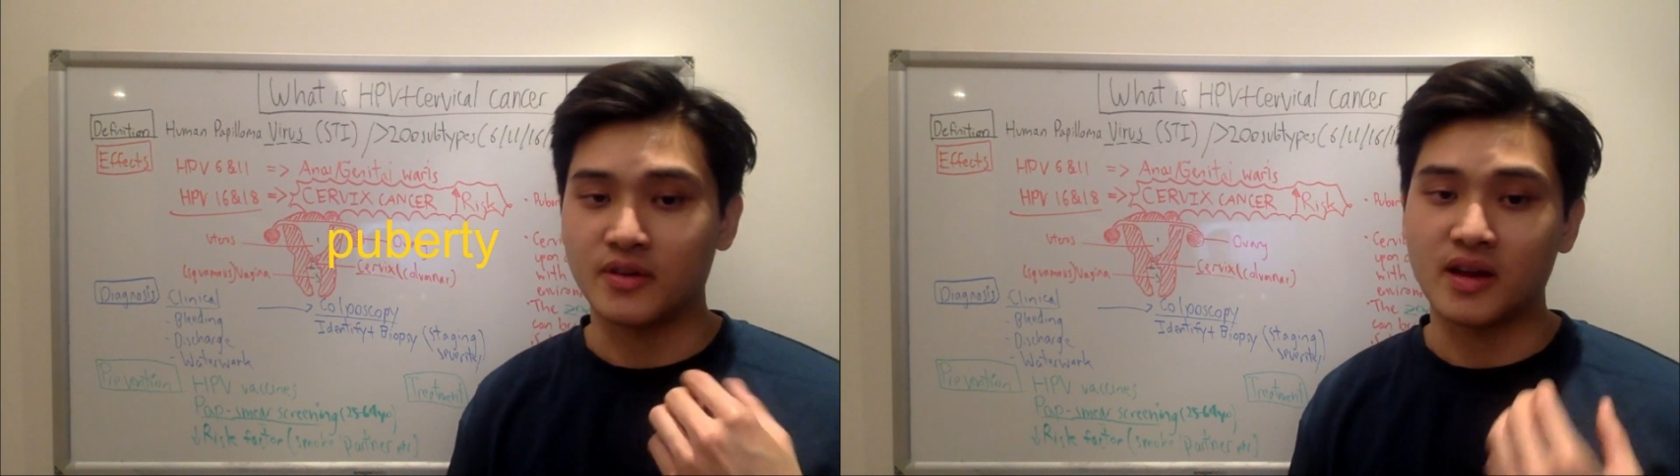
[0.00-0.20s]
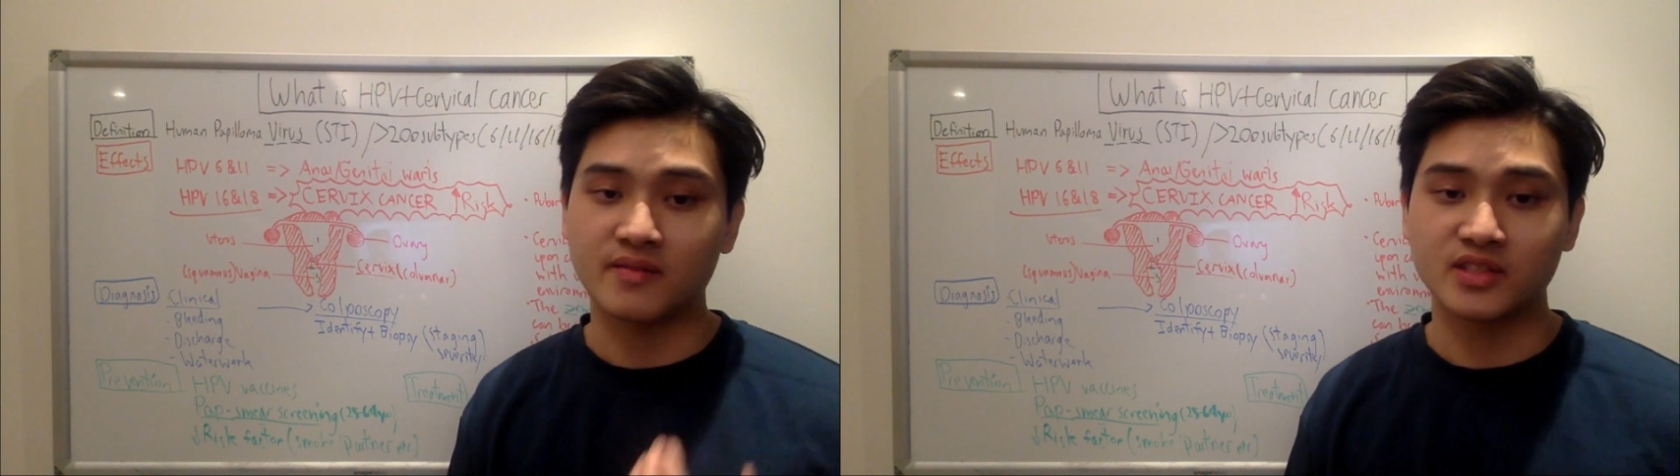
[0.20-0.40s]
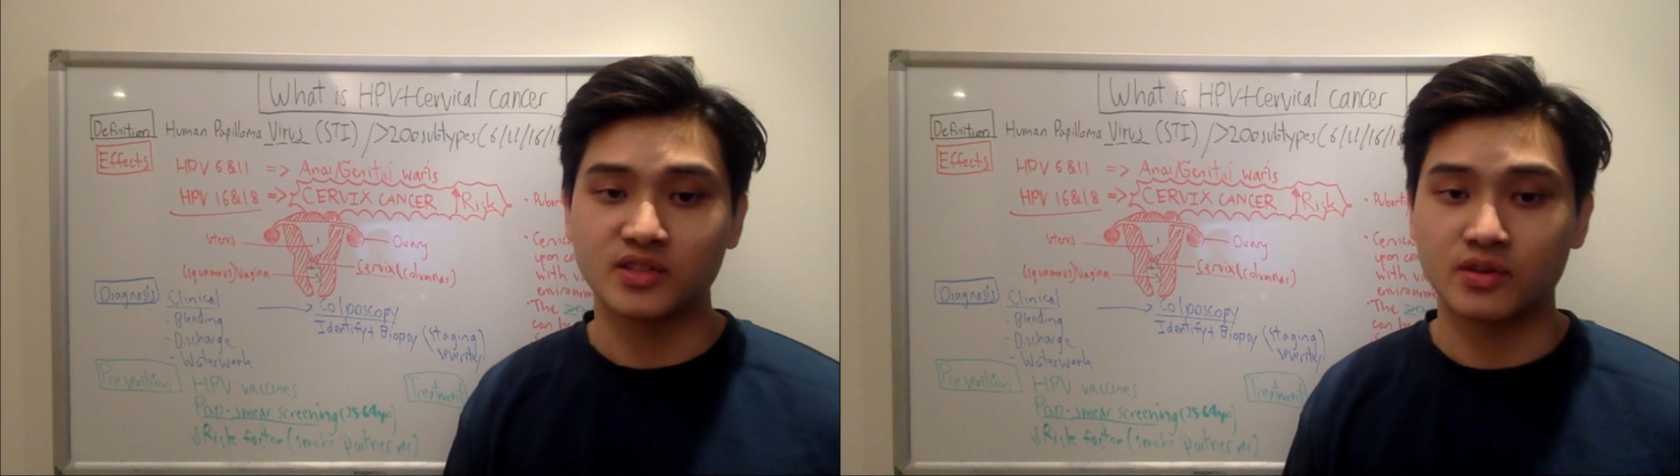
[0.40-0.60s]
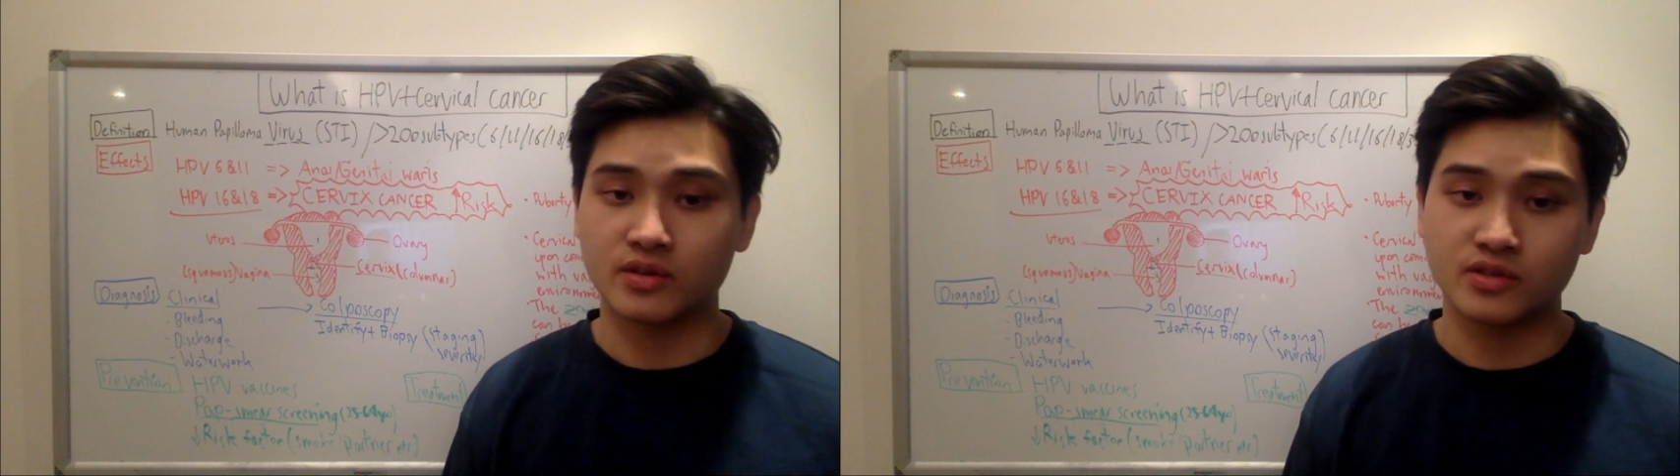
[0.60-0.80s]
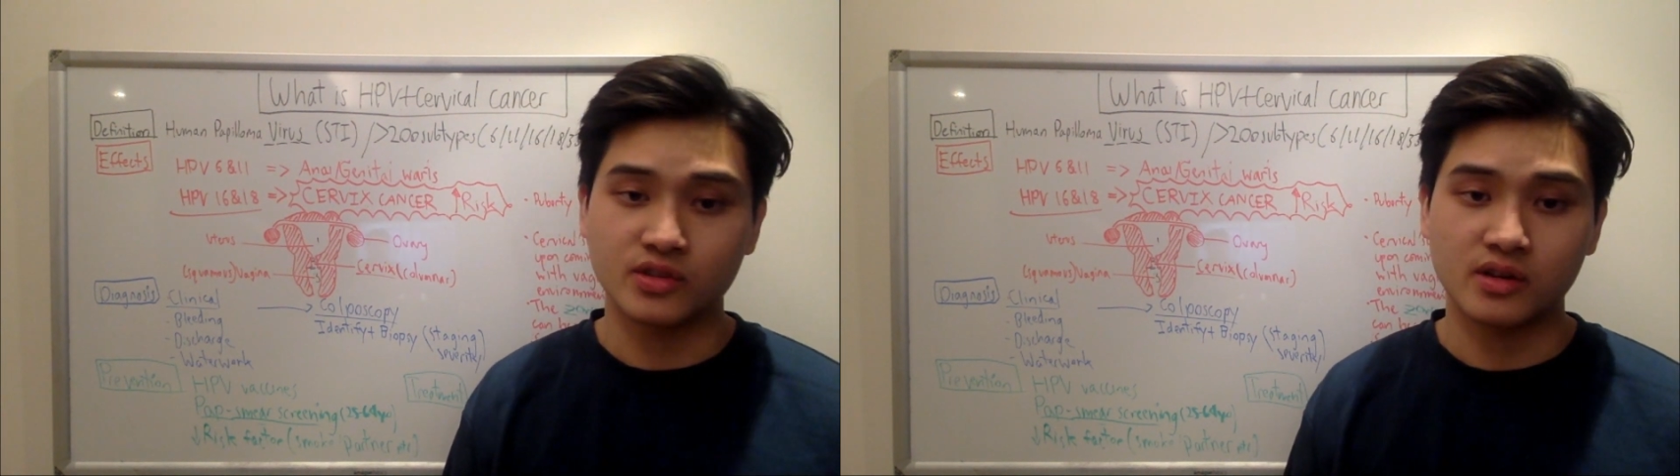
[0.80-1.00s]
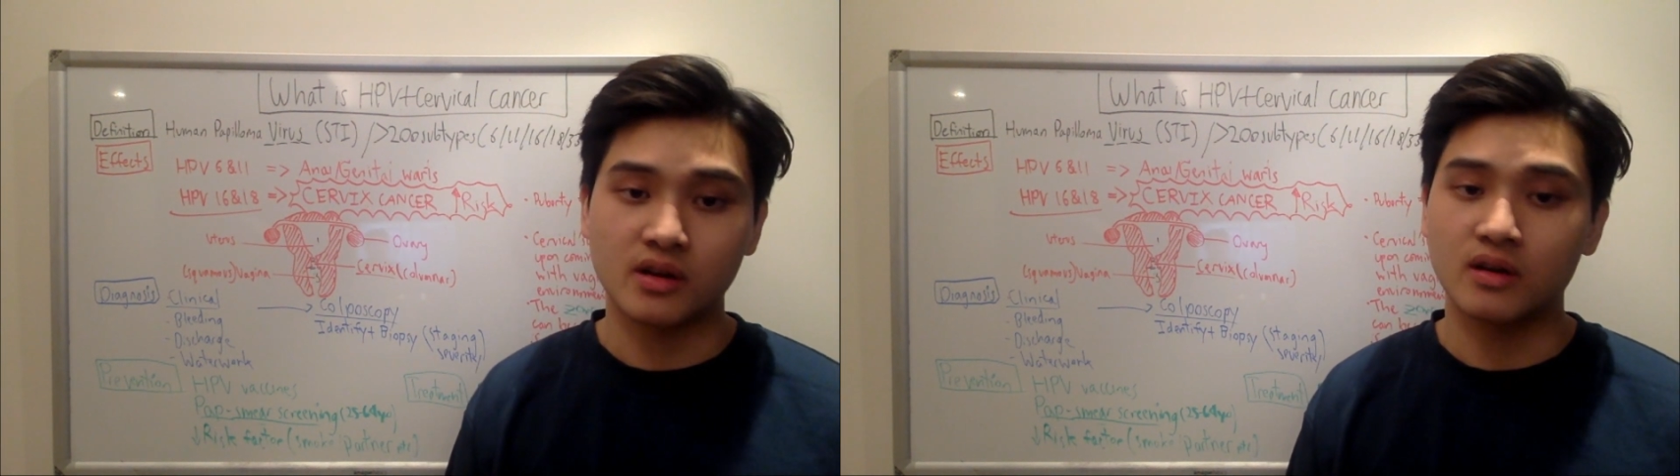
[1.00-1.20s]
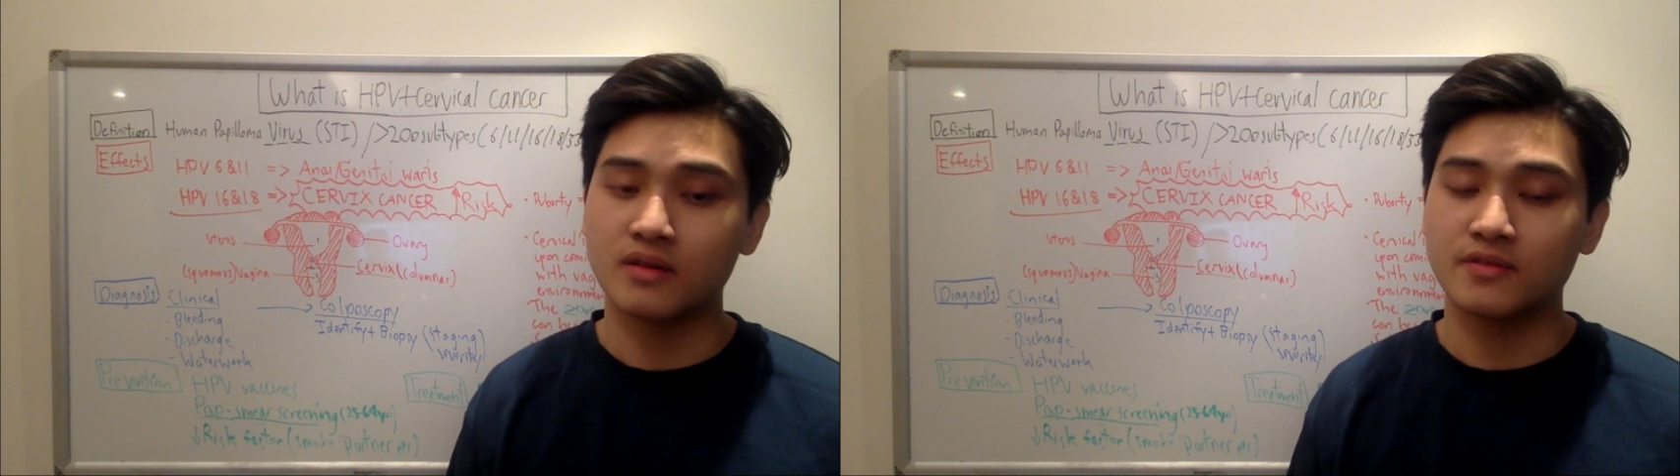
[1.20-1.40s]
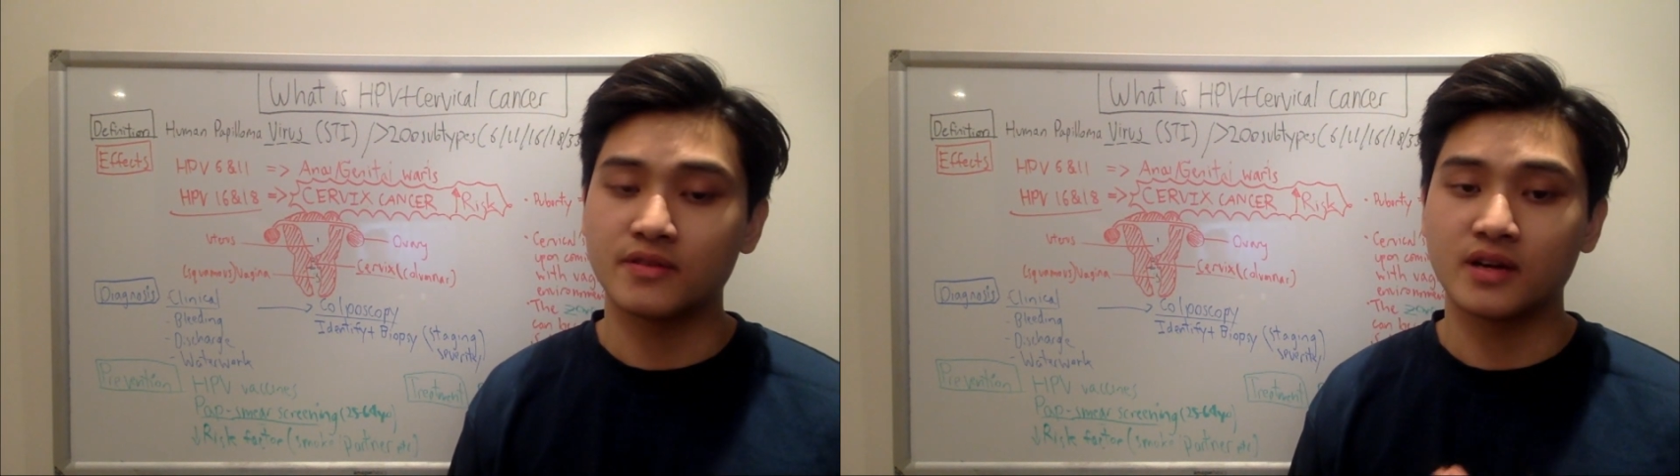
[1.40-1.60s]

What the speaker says: you have a surge of